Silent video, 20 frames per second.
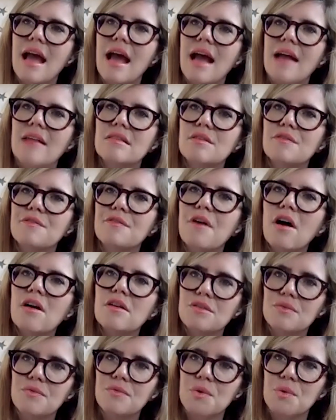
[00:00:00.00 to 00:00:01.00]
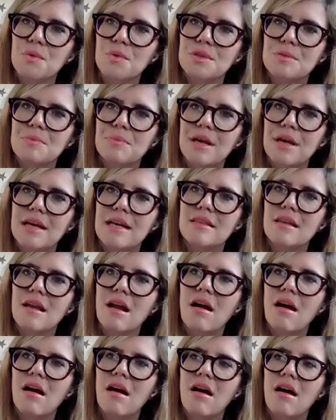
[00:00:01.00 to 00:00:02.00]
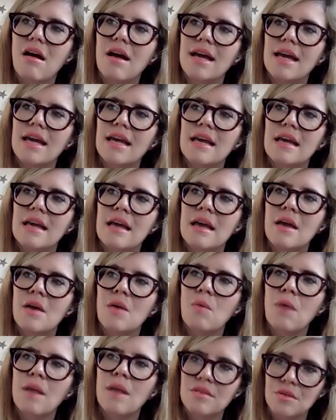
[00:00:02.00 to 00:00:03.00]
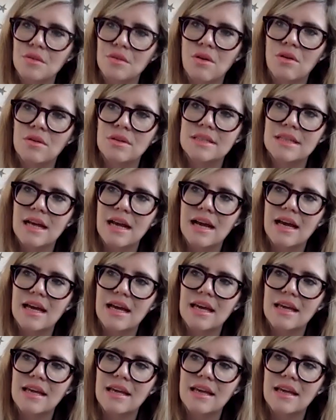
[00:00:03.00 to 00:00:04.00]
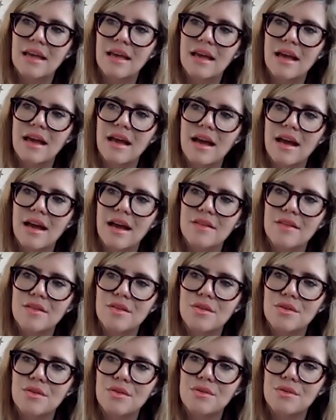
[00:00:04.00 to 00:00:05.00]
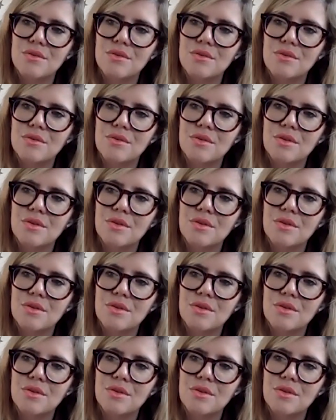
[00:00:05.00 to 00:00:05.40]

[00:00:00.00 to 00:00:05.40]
And so fast forward a bit, I went on a holiday to